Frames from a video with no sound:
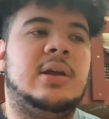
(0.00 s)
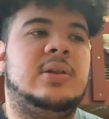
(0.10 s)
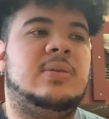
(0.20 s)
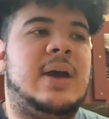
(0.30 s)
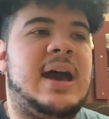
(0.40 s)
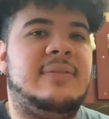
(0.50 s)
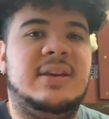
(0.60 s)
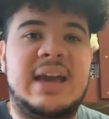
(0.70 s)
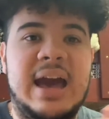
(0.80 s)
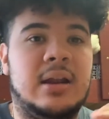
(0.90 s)
to have a
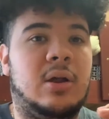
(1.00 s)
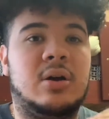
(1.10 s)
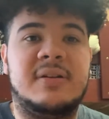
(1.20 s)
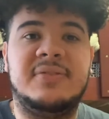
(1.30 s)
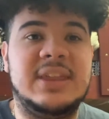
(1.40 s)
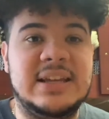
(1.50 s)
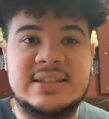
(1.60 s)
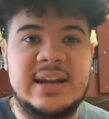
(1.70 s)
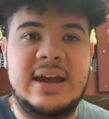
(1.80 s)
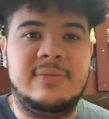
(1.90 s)
catalog of things
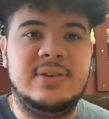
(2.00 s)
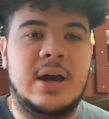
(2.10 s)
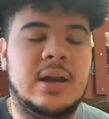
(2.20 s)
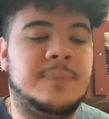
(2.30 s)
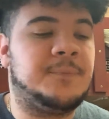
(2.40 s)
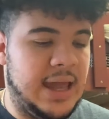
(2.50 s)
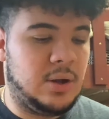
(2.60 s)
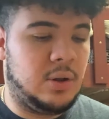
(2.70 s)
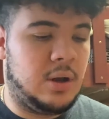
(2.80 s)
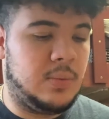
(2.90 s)
that I've done. And
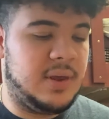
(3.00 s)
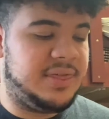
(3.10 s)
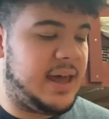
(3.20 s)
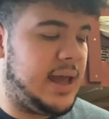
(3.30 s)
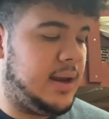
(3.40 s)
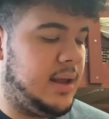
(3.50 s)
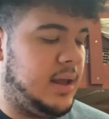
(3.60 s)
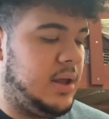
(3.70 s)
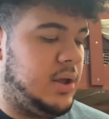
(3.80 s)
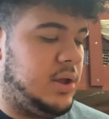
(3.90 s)
along with that,
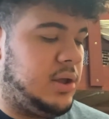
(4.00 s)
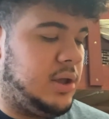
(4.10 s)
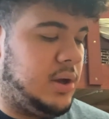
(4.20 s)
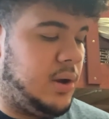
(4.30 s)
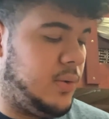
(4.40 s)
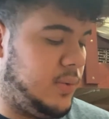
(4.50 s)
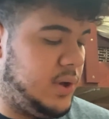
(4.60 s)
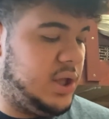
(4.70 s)
you know,